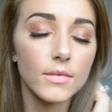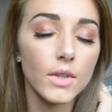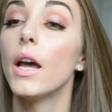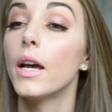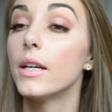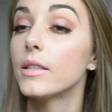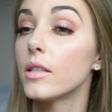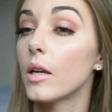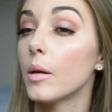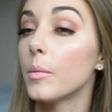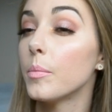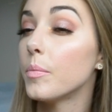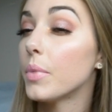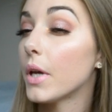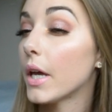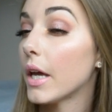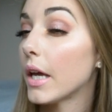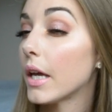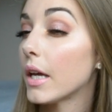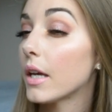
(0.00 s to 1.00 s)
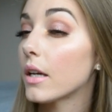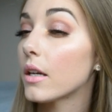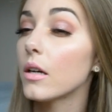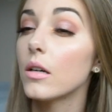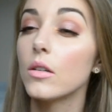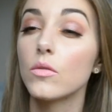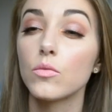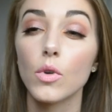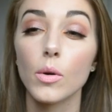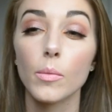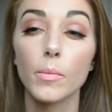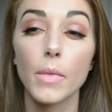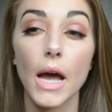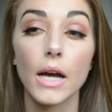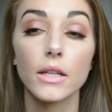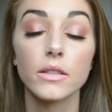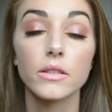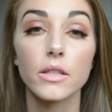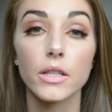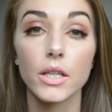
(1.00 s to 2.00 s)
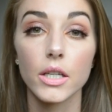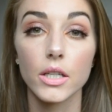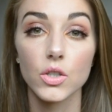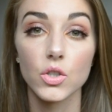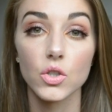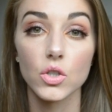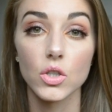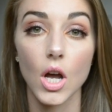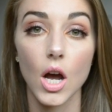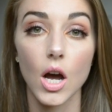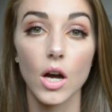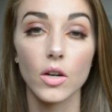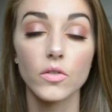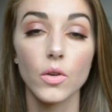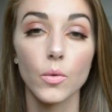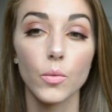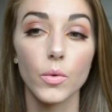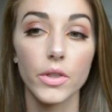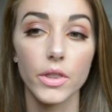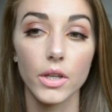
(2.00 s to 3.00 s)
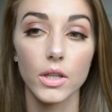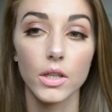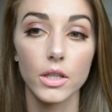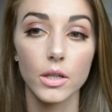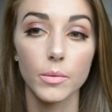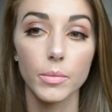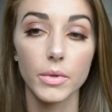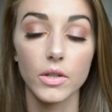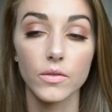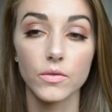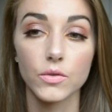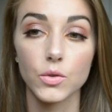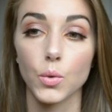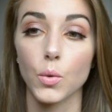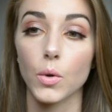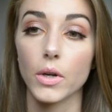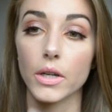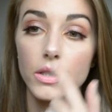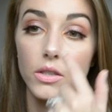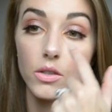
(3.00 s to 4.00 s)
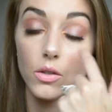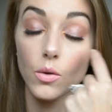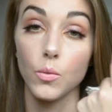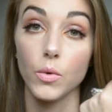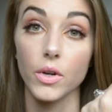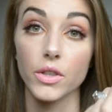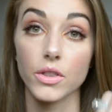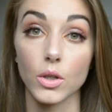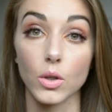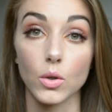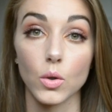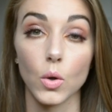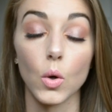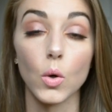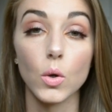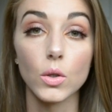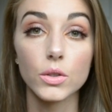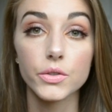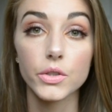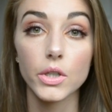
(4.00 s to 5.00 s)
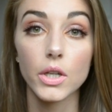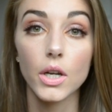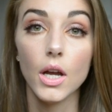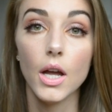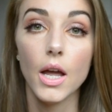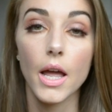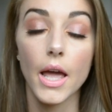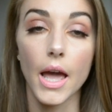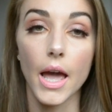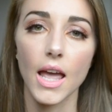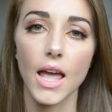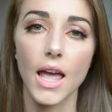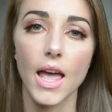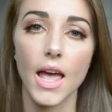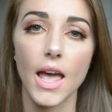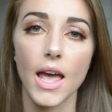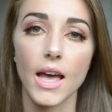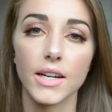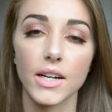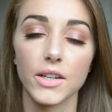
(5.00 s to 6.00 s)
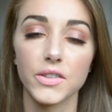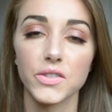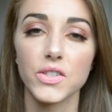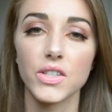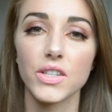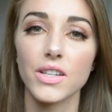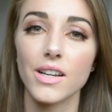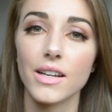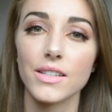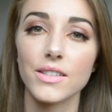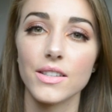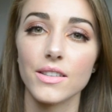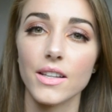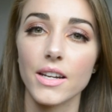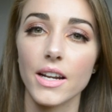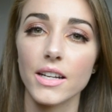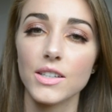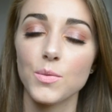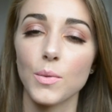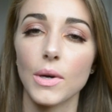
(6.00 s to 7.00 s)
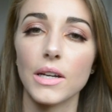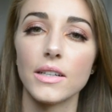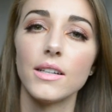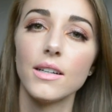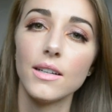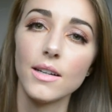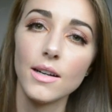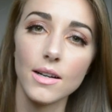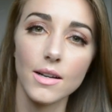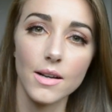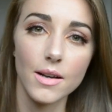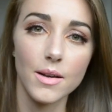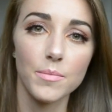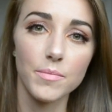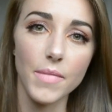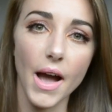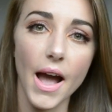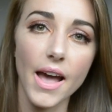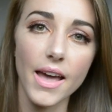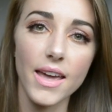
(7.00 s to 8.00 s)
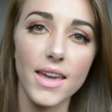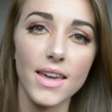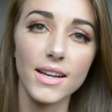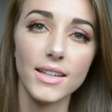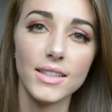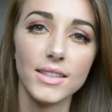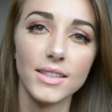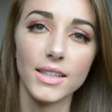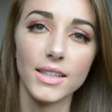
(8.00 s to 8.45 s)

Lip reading: It's a pink, romantic, soft with a little bit of twist with the gold. And I'll see you guys on the next one. Bye!